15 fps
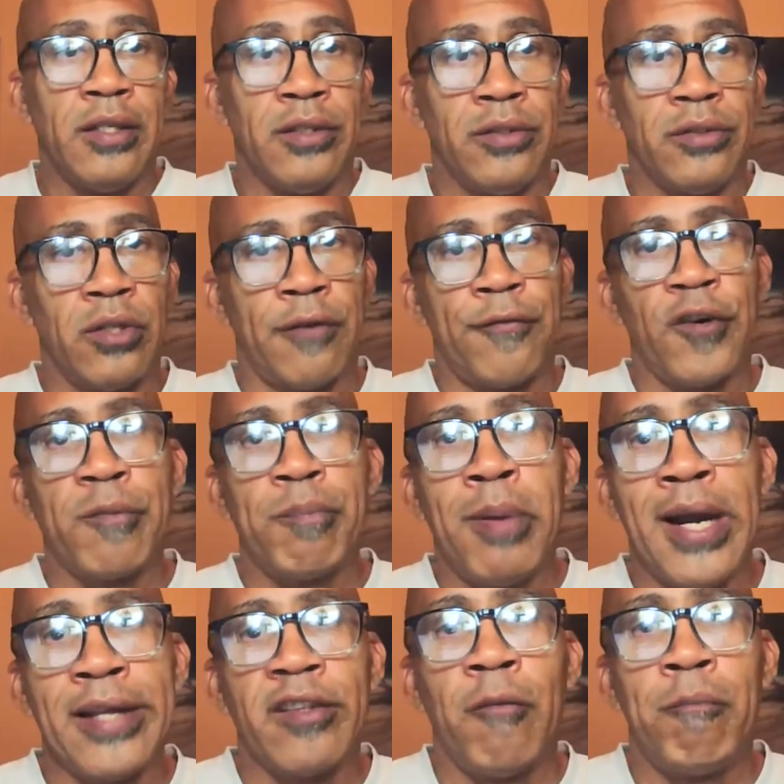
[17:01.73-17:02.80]
So the first
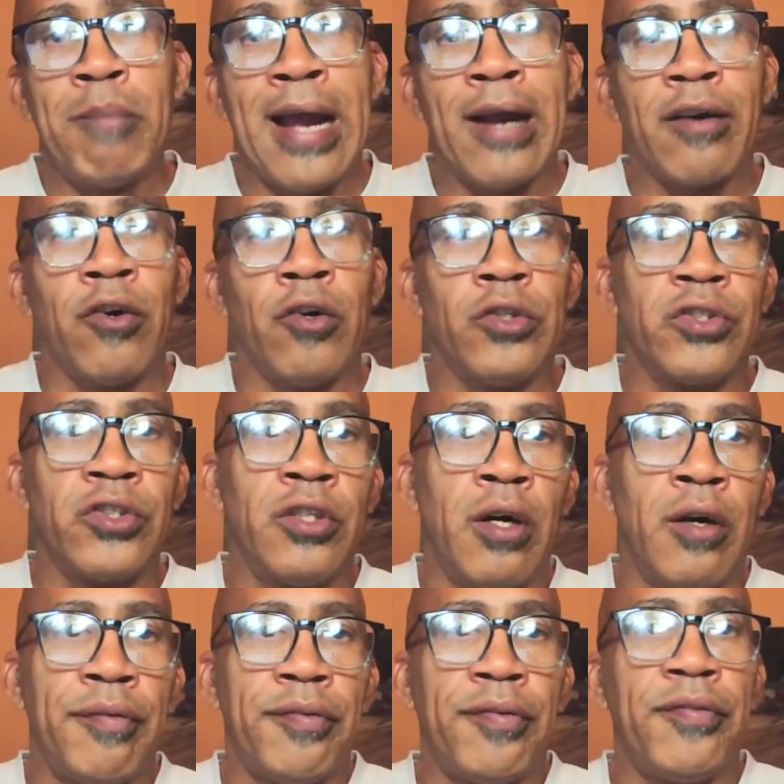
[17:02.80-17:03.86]
part of background
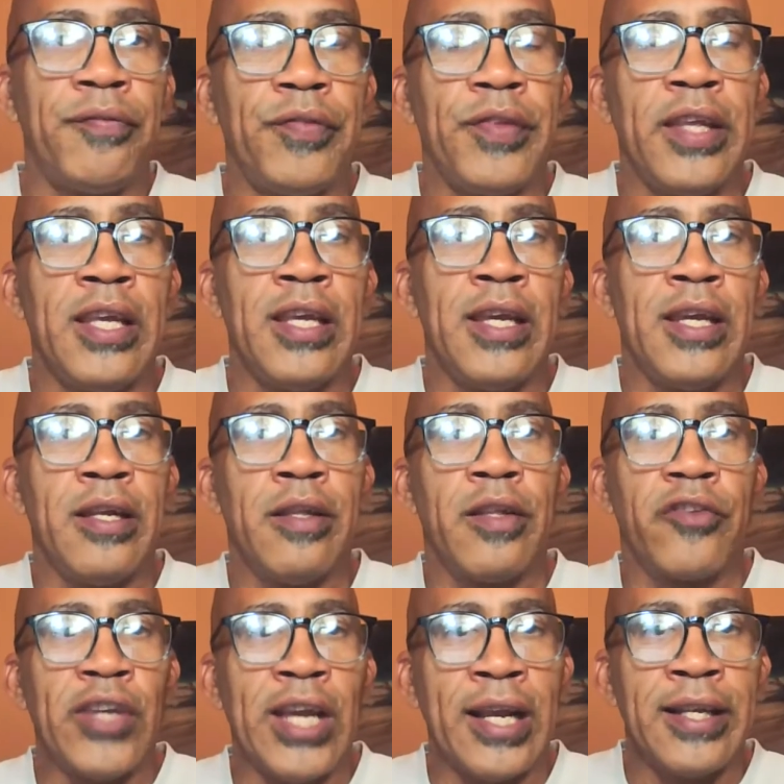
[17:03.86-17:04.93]
stuff in the
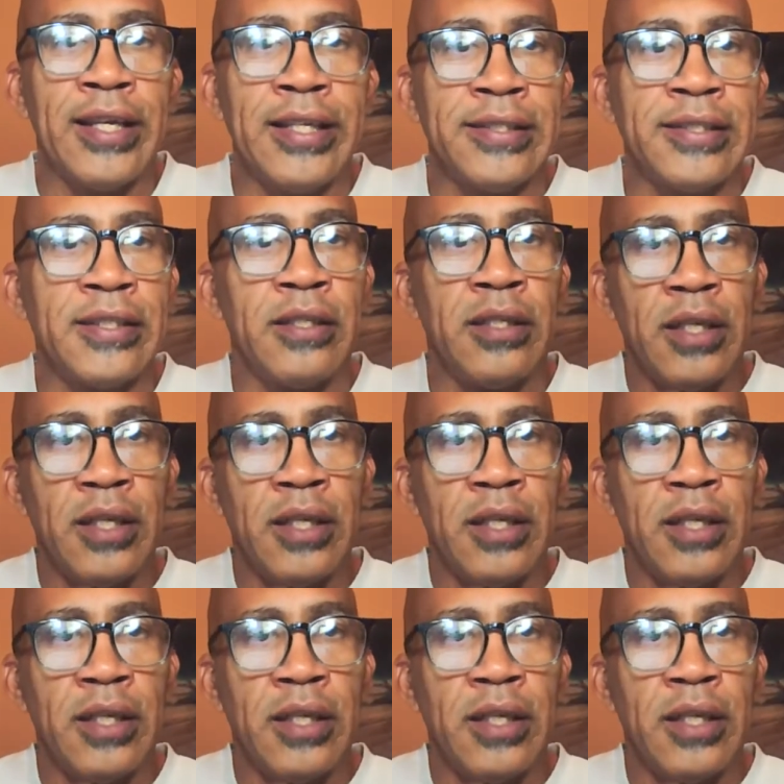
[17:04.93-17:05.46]
checklist